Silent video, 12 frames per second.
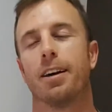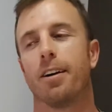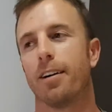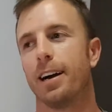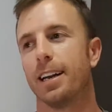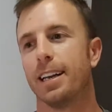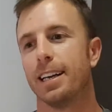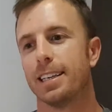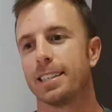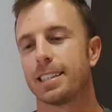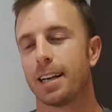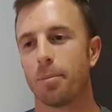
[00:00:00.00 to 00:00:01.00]
Alright,
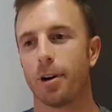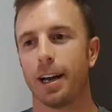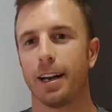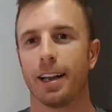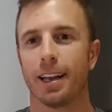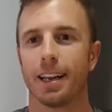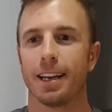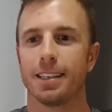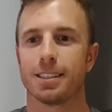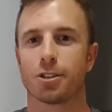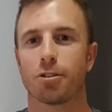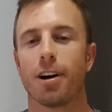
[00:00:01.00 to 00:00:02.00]
someone
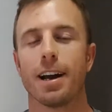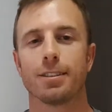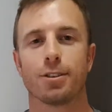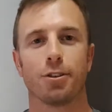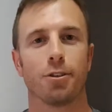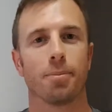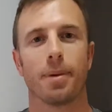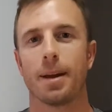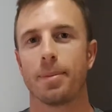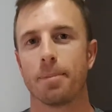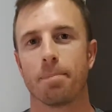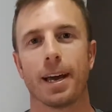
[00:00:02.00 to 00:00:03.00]
is trying to
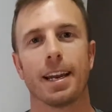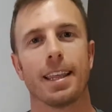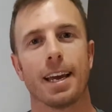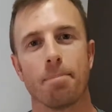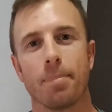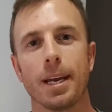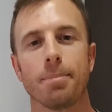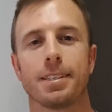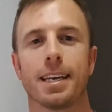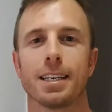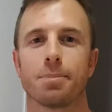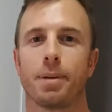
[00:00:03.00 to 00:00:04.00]
maybe better their beep test,